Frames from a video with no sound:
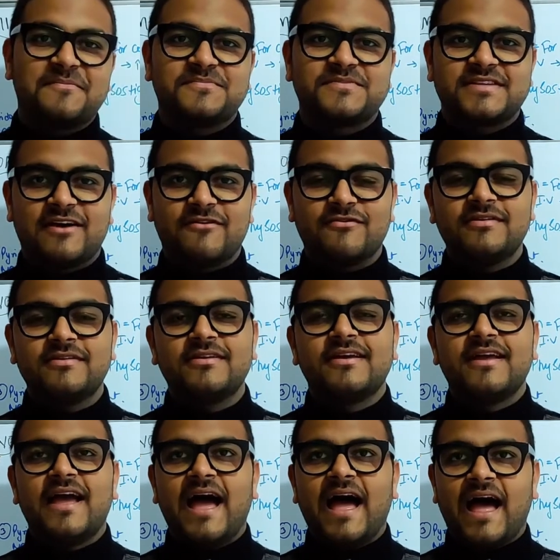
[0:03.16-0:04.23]
I am Savan,
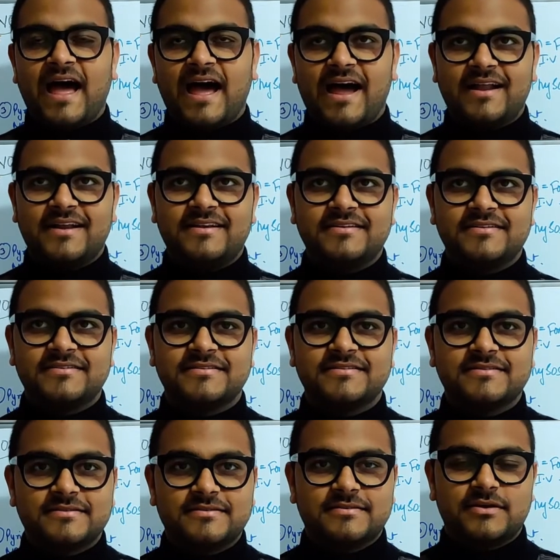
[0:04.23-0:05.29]
and
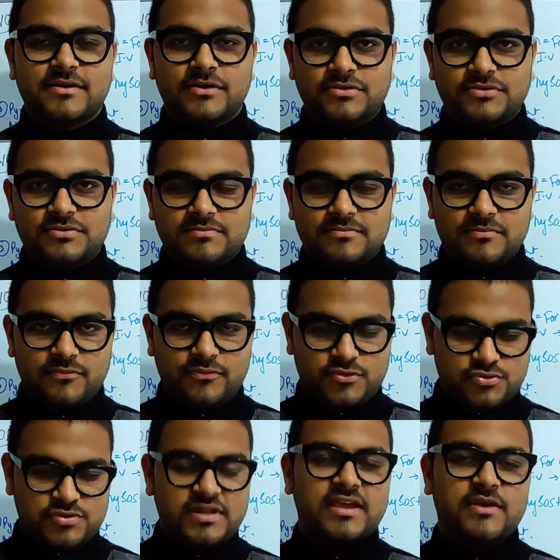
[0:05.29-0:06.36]

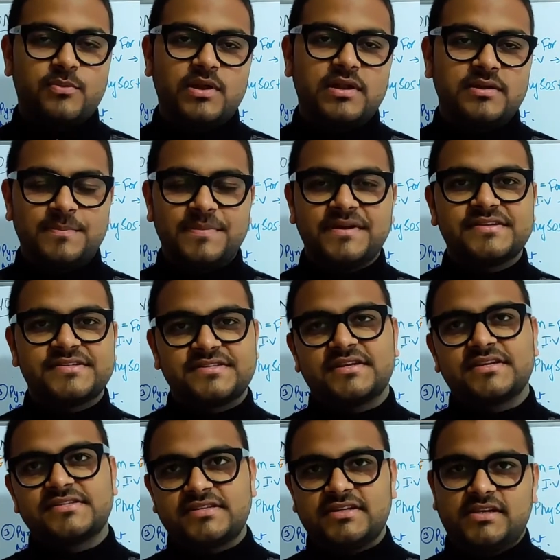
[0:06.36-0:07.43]
today we'll be
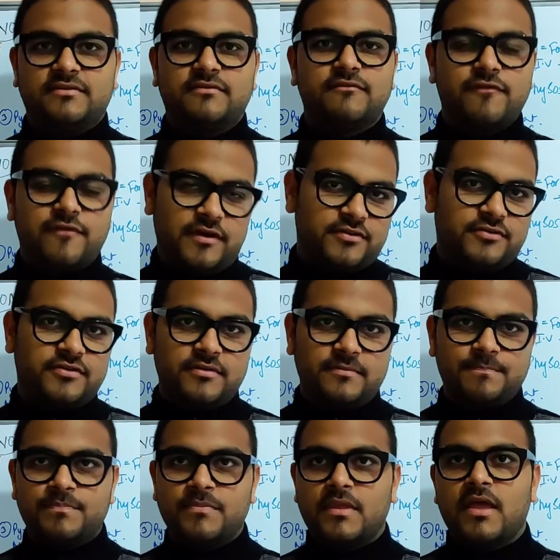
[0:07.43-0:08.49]
discussing
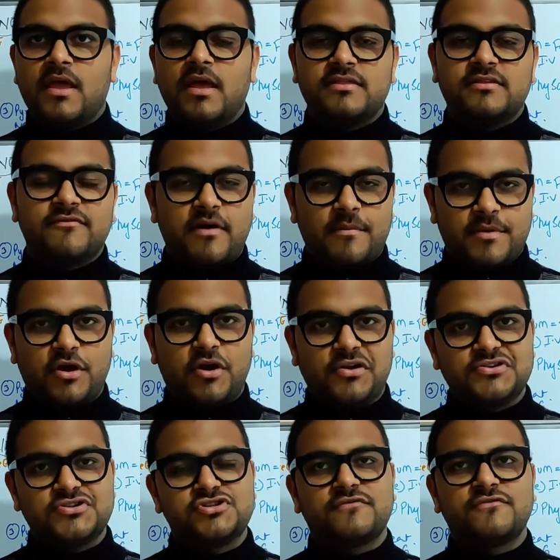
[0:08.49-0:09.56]
further the
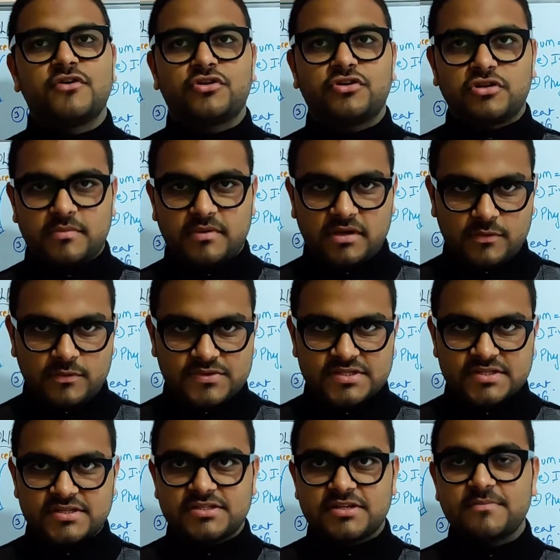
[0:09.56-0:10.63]
pharmacology of the autonomic
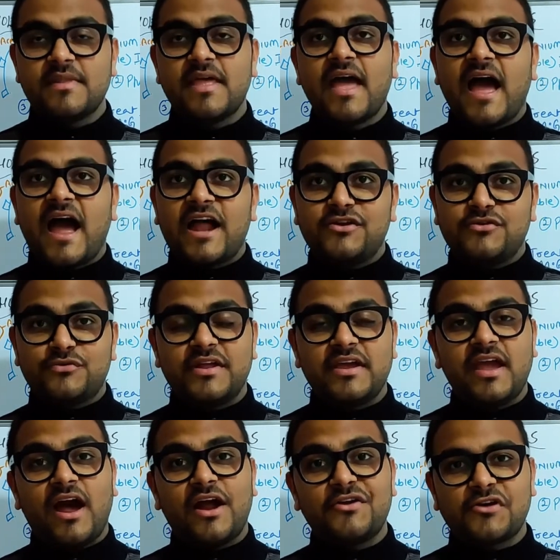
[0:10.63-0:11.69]
nervous system. And
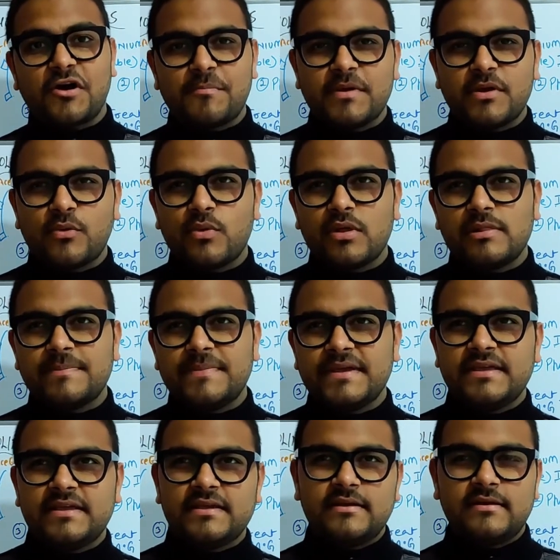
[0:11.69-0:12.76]
today our topic will
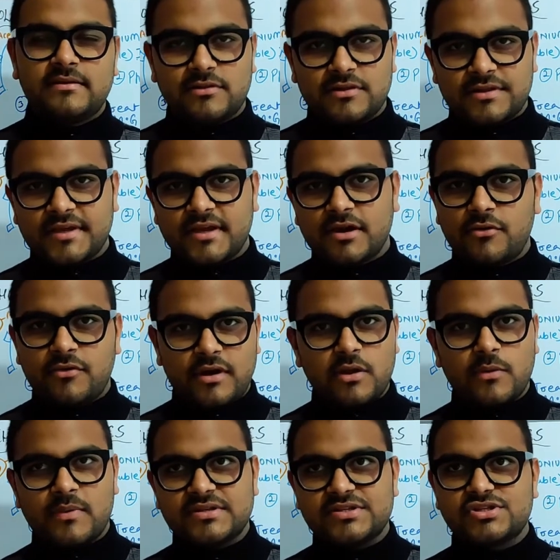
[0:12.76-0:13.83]
be clinical
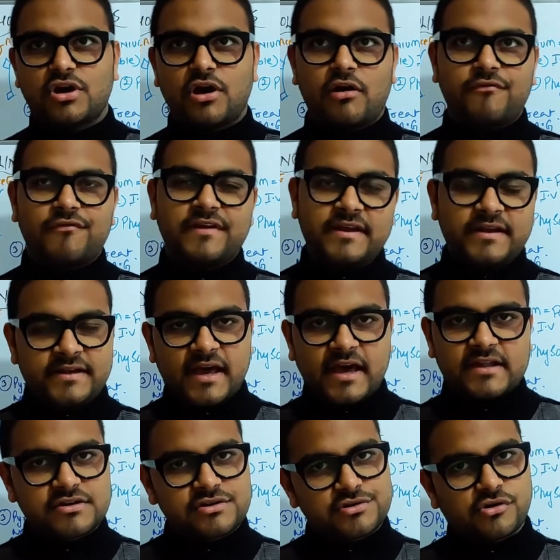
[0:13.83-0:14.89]
relevance of
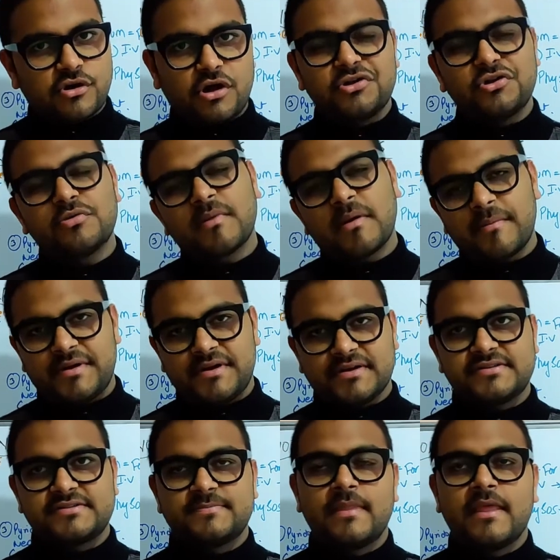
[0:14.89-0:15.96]
indirect
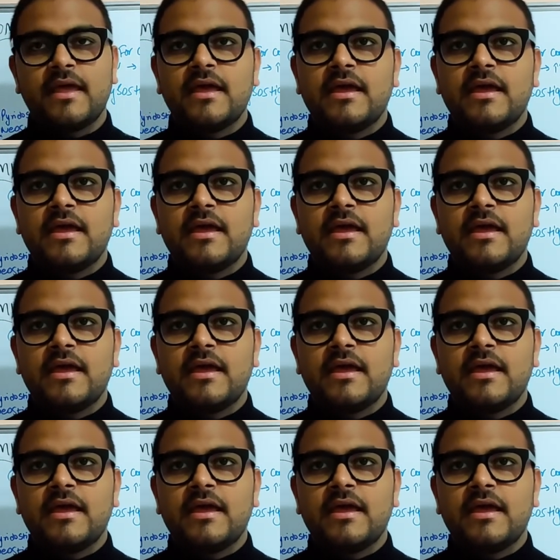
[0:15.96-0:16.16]
cholinomimetics.